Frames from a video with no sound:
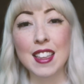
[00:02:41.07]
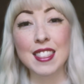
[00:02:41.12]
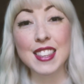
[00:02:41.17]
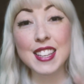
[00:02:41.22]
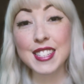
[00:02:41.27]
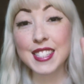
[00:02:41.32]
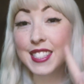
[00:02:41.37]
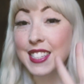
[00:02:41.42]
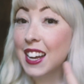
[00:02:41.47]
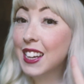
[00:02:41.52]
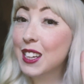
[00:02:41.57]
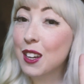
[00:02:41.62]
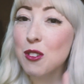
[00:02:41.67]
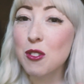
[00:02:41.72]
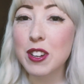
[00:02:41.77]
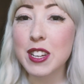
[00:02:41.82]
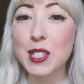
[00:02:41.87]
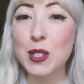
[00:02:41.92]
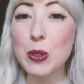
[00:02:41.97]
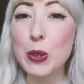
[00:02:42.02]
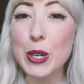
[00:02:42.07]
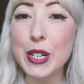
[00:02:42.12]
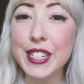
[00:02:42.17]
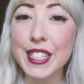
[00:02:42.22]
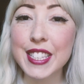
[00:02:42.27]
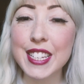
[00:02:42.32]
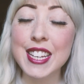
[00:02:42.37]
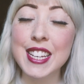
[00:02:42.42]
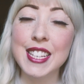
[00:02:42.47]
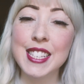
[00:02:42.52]
The second
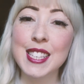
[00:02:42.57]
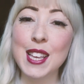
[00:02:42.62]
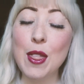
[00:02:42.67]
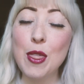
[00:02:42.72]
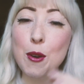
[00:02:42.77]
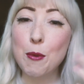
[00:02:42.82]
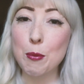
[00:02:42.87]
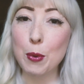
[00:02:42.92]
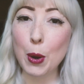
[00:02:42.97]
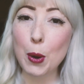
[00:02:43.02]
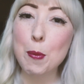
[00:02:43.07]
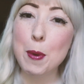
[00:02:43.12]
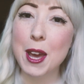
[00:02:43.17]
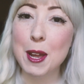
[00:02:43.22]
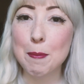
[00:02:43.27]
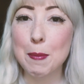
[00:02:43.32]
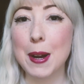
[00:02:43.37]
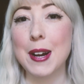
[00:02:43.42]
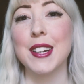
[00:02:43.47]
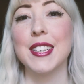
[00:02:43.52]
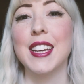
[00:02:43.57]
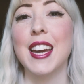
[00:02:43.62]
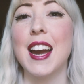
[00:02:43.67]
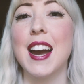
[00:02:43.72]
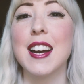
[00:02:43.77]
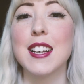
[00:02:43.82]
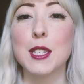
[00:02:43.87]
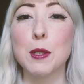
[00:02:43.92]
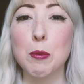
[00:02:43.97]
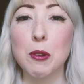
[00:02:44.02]
resource is the Broman
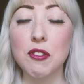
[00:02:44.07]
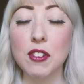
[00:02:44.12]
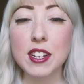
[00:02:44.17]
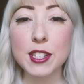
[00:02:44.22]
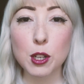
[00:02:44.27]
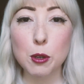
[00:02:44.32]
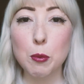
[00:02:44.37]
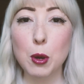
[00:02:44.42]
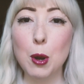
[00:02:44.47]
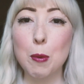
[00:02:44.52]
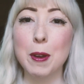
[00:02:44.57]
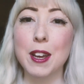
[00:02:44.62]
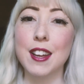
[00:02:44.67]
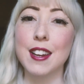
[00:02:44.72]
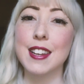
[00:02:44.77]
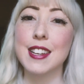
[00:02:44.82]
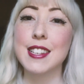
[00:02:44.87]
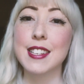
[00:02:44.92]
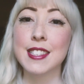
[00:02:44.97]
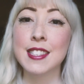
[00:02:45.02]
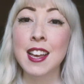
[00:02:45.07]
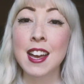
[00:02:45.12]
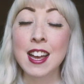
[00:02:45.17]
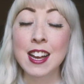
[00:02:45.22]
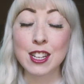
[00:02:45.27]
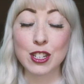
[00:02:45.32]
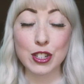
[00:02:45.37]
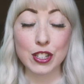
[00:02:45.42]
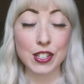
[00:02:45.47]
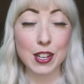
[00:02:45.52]
podcast. Professor Broman is
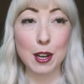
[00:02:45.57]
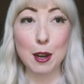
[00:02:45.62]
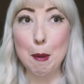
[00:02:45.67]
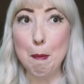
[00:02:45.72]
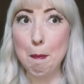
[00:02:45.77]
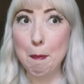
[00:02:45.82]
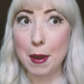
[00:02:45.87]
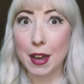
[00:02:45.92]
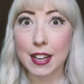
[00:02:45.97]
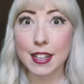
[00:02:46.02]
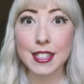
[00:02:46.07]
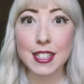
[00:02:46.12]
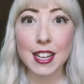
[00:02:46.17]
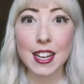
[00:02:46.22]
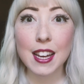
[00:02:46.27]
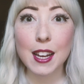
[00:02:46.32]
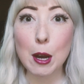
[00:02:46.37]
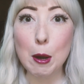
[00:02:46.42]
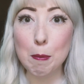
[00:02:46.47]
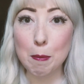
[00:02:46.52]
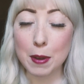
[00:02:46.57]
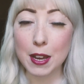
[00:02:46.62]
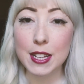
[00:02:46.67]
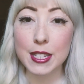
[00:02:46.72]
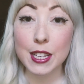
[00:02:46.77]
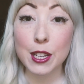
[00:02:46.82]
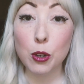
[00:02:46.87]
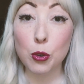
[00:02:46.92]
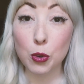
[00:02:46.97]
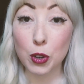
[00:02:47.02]
just an amazing,
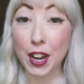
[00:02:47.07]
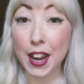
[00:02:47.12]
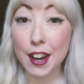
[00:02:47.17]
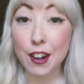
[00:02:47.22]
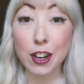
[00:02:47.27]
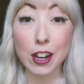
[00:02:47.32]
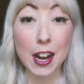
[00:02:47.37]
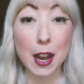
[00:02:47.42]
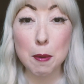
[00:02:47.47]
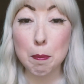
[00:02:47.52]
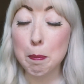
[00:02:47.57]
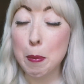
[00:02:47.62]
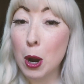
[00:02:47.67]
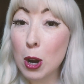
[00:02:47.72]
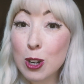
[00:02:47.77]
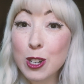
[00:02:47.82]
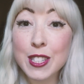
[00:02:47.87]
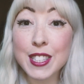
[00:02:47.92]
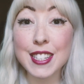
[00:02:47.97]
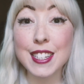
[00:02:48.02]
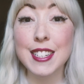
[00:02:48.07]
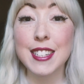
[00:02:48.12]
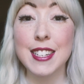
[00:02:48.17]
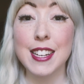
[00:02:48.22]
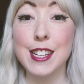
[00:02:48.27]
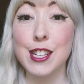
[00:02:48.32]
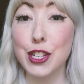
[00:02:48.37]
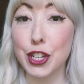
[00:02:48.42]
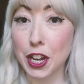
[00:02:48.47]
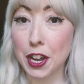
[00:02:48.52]
amazing creator and person
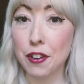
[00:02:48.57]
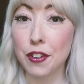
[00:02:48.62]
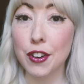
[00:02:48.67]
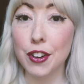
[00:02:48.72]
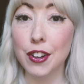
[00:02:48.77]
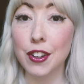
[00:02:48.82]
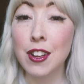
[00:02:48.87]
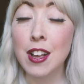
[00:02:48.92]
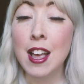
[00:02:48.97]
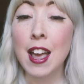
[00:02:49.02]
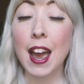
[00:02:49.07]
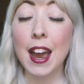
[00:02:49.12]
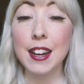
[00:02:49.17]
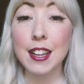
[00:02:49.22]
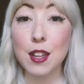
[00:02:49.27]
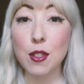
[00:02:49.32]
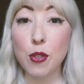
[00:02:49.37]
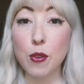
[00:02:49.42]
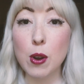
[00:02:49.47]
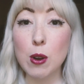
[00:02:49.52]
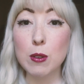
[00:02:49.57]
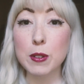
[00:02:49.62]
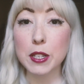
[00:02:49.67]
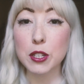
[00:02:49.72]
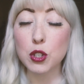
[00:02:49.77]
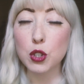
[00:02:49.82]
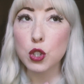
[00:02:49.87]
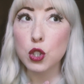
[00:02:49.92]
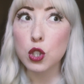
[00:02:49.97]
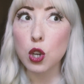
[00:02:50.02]
in general, and he
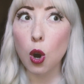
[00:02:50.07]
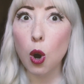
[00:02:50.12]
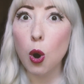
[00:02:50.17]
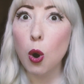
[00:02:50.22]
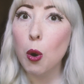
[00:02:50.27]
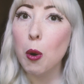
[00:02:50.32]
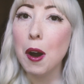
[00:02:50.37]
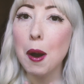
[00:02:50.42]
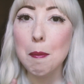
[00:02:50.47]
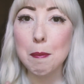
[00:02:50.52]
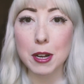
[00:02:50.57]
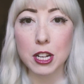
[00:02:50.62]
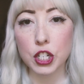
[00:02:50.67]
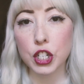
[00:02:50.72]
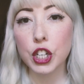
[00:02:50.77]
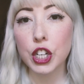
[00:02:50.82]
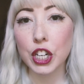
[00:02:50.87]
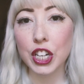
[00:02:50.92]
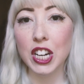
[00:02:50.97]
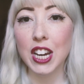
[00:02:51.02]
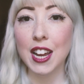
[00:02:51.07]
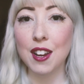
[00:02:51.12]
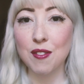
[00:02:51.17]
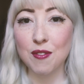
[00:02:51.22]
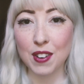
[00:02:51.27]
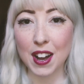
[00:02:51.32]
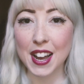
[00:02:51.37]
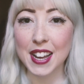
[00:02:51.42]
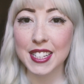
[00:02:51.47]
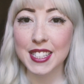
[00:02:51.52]
throws so much good
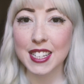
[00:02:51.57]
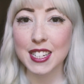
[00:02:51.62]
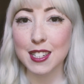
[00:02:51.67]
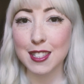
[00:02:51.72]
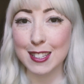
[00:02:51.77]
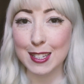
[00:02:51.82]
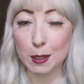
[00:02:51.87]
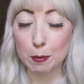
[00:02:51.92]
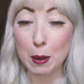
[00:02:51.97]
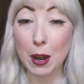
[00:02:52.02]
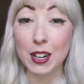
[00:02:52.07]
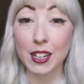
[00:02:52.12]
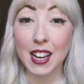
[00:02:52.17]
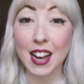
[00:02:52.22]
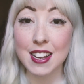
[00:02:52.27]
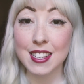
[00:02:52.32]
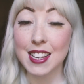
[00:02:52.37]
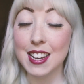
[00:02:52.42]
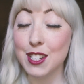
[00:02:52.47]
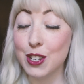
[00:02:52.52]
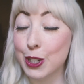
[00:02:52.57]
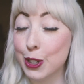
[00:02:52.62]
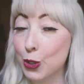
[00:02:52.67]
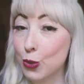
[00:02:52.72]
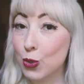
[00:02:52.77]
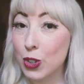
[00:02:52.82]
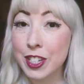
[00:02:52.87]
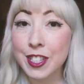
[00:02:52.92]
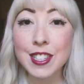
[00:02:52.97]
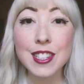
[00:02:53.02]
advice into this podcast. I just
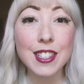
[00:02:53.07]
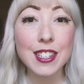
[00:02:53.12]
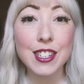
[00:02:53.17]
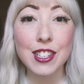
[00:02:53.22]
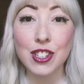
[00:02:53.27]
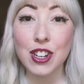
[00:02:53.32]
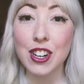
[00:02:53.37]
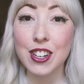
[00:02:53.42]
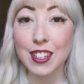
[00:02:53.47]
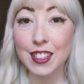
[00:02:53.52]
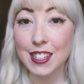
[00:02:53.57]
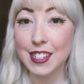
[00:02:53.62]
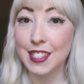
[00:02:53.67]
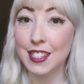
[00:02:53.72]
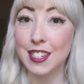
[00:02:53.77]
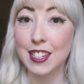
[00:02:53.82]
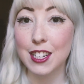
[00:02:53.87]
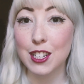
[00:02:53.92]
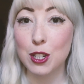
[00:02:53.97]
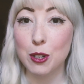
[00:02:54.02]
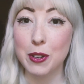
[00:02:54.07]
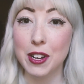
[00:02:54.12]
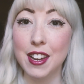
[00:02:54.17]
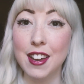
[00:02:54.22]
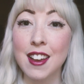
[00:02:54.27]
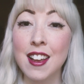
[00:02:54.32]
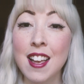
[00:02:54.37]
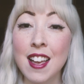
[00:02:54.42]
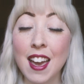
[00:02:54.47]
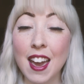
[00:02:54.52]
recently started listening to
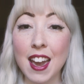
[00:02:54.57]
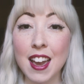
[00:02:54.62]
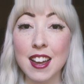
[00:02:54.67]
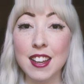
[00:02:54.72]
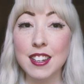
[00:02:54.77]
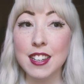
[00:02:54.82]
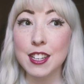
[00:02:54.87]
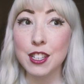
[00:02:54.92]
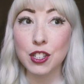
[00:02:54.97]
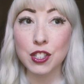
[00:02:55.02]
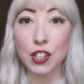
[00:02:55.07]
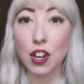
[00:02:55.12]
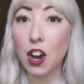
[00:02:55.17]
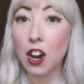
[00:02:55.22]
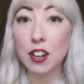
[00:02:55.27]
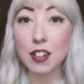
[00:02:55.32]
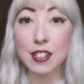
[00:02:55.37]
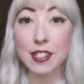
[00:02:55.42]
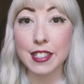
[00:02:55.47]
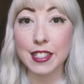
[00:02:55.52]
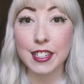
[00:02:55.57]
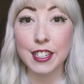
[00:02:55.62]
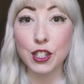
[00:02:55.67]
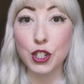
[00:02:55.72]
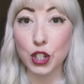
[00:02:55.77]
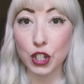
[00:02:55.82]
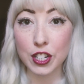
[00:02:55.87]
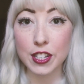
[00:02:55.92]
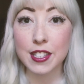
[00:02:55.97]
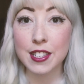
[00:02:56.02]
it, and it's honestly
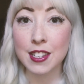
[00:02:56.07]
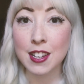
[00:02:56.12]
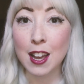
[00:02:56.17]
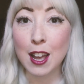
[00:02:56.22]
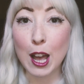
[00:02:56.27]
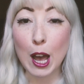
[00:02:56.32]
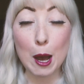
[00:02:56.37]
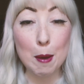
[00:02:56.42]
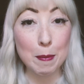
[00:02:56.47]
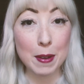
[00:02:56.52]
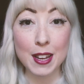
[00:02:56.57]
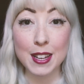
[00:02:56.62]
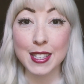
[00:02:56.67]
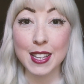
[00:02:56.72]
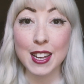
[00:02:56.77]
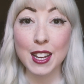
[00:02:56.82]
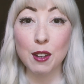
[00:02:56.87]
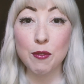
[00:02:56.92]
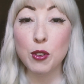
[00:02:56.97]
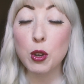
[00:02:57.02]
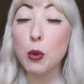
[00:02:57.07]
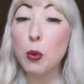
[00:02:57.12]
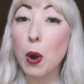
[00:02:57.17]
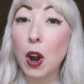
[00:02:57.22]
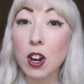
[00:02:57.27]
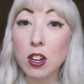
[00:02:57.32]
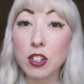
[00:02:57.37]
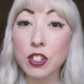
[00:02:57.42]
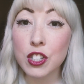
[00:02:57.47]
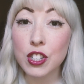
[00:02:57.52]
just amazing. If you
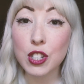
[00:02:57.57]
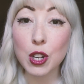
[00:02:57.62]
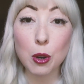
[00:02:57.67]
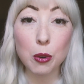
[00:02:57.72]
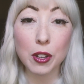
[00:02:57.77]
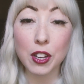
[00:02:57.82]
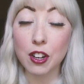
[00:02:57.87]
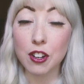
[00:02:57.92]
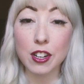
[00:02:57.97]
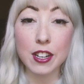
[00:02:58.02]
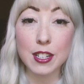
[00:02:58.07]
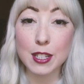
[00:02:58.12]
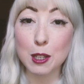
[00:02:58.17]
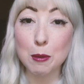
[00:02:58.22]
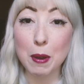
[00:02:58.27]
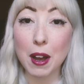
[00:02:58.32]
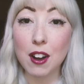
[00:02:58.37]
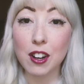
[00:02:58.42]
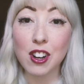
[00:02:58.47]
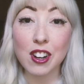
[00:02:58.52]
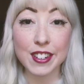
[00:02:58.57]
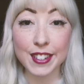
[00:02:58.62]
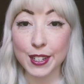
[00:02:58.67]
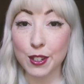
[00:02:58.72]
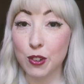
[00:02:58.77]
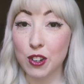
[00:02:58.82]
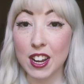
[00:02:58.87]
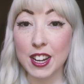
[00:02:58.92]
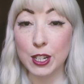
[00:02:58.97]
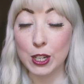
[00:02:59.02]
are so curious about
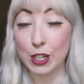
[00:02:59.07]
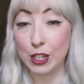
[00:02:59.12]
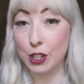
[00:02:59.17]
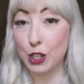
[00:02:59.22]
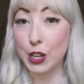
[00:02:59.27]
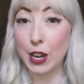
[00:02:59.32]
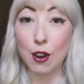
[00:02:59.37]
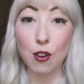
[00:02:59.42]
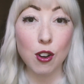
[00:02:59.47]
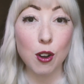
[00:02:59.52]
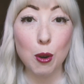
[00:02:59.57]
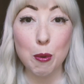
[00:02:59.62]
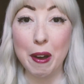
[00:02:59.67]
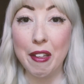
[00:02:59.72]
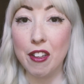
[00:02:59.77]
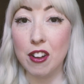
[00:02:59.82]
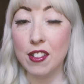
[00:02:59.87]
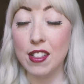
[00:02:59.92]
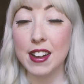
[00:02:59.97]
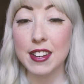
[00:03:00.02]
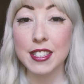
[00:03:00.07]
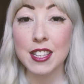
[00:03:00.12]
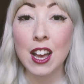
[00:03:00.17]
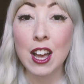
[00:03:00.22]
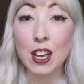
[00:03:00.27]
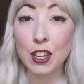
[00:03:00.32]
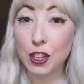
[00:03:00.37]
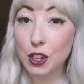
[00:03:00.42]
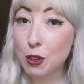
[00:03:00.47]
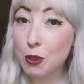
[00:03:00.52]
content creation in general, whether that's
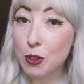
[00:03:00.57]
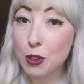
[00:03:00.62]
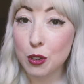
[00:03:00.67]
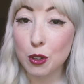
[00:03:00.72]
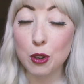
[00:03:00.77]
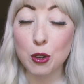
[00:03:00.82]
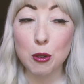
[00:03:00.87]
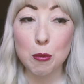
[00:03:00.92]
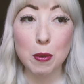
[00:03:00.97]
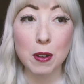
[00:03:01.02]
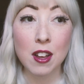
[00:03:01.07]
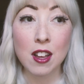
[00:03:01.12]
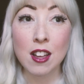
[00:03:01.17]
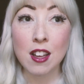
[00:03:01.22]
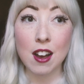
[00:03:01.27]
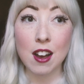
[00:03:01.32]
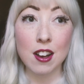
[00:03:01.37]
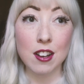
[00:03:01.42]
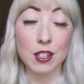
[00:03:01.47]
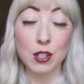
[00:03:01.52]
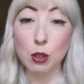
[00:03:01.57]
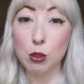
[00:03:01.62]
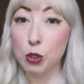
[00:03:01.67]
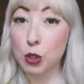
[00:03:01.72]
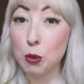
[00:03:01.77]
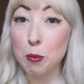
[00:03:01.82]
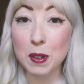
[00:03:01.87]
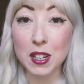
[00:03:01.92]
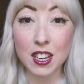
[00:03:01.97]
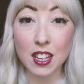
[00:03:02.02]
YouTube, uh,
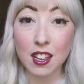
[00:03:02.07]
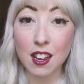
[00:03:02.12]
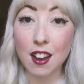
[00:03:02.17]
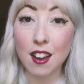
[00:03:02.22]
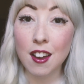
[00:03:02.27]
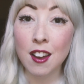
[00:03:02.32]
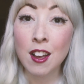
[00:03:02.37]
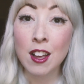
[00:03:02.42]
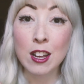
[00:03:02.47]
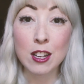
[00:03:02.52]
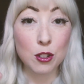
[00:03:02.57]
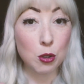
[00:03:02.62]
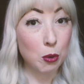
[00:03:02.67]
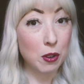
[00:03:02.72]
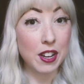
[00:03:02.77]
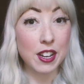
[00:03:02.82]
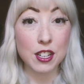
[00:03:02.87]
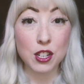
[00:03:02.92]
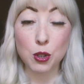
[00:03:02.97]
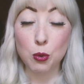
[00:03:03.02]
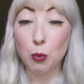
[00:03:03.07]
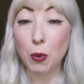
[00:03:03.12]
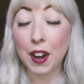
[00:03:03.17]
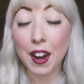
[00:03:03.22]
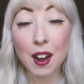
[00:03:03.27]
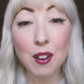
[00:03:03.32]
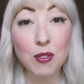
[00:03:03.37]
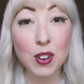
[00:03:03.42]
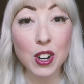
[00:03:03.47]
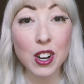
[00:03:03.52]
social media, Twitch,
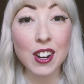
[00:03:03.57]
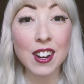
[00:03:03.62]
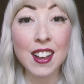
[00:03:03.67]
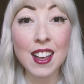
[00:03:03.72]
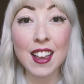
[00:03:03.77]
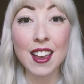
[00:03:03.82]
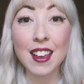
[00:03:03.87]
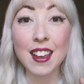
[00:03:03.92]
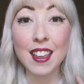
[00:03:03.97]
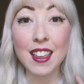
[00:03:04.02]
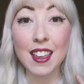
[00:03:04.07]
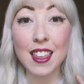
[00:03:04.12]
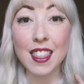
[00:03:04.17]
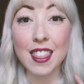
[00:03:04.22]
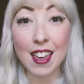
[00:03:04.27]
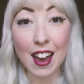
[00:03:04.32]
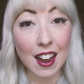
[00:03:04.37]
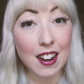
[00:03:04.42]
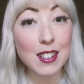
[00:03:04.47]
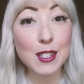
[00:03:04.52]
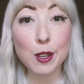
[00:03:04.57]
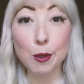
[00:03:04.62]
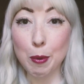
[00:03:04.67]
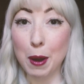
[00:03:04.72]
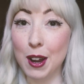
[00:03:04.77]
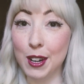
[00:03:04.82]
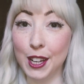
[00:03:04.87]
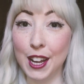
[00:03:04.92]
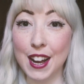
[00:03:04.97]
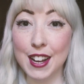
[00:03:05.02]
whatever, that is the
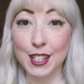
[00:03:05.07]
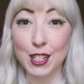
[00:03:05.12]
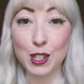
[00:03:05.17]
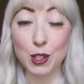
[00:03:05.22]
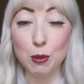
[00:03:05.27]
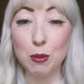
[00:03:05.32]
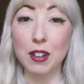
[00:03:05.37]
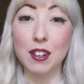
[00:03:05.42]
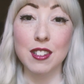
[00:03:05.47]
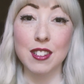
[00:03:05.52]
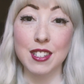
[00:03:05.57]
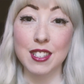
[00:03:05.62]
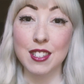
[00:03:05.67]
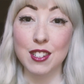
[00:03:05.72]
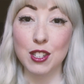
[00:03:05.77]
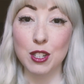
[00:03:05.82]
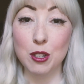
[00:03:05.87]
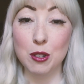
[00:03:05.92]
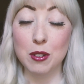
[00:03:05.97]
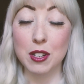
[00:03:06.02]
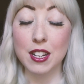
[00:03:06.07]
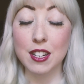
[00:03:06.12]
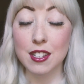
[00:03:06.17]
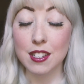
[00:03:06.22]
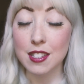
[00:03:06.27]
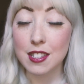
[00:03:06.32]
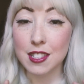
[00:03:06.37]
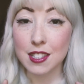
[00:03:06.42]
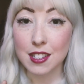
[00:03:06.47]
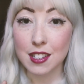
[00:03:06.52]
podcast you want to listen to. It
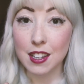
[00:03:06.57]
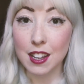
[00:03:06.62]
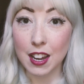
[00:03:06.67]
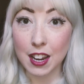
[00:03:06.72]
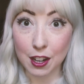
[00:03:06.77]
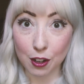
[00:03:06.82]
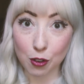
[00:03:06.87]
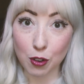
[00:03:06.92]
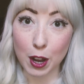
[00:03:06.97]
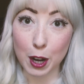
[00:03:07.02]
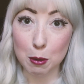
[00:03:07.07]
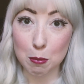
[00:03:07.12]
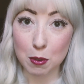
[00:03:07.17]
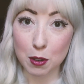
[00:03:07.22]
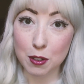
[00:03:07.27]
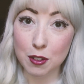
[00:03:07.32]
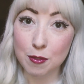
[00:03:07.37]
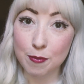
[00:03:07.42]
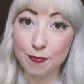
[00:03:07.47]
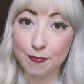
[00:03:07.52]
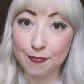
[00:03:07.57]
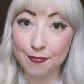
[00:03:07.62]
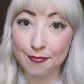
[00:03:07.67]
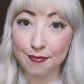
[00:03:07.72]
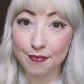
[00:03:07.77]
is incredible.